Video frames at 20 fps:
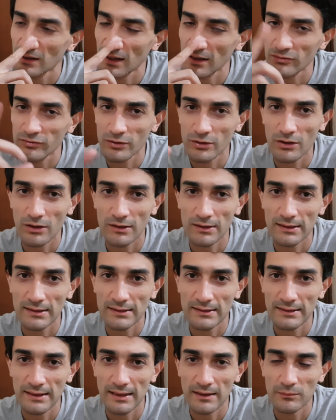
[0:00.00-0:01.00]
I forgot
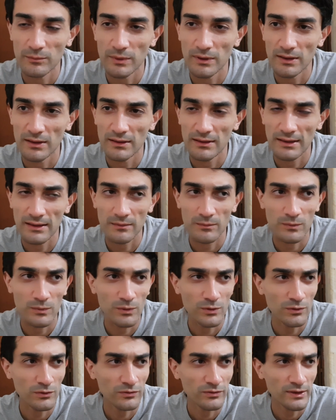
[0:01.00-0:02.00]
his name, but that
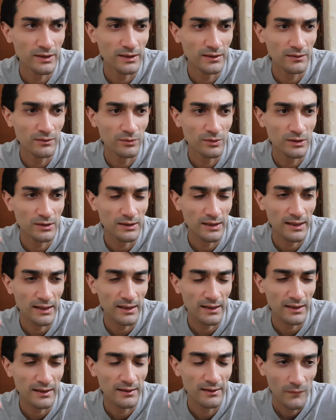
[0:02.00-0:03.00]
movie was
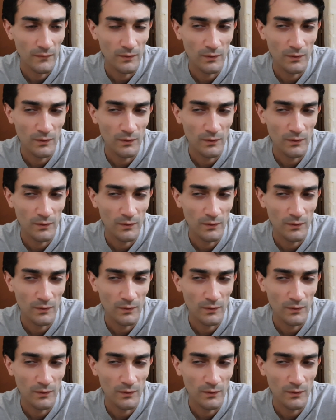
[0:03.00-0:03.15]
like,